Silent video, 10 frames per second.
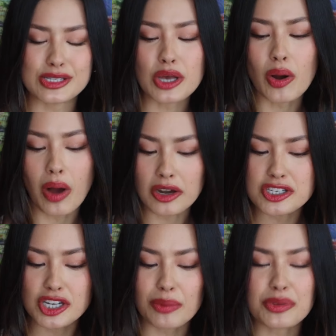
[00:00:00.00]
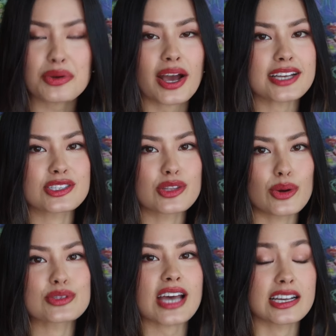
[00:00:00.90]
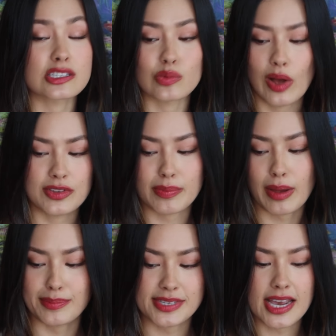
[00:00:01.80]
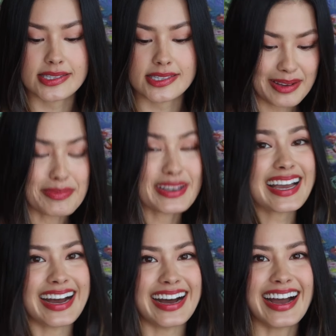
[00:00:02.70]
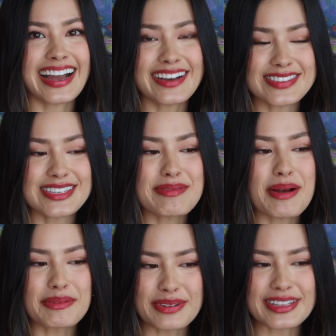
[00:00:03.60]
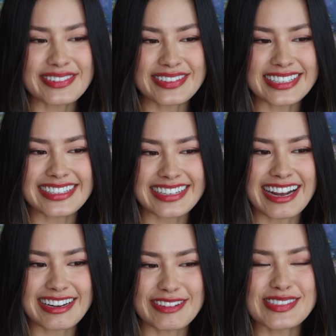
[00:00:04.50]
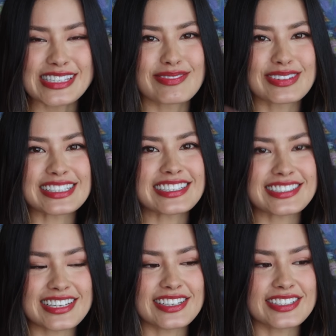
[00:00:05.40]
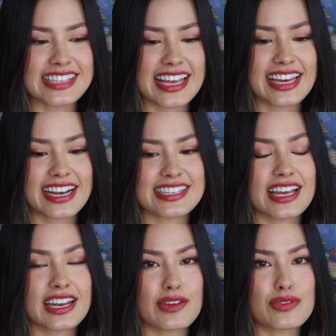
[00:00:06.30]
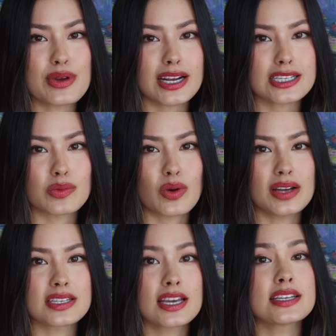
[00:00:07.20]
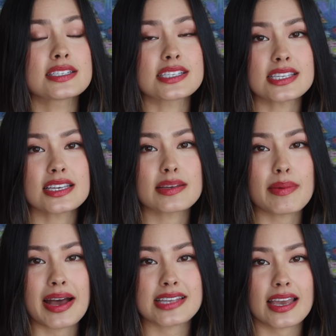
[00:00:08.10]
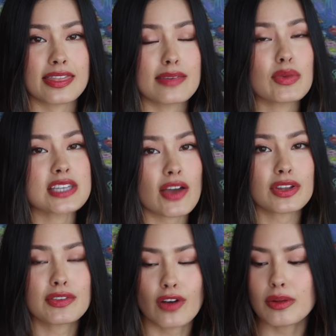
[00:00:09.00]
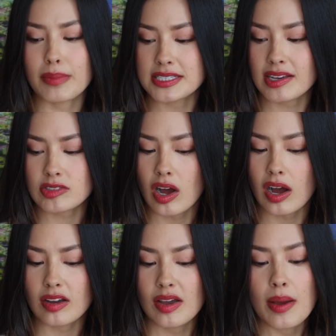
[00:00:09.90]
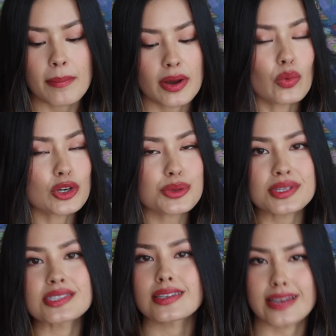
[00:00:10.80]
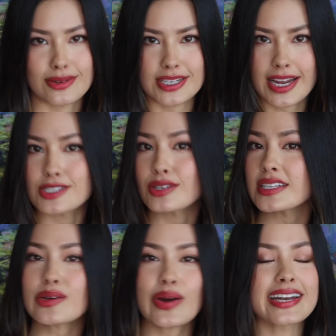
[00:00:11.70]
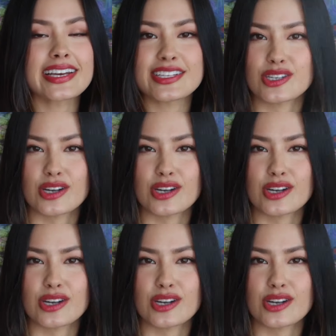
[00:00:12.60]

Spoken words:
so I'll share with you guys those as well, some updates. But yeah, I have some really, really good items, some really good deals. And like I said, if you guys want to see them as I get them in, definitely follow my TikTok. But we're doing the sit down today, so let's go ahead and get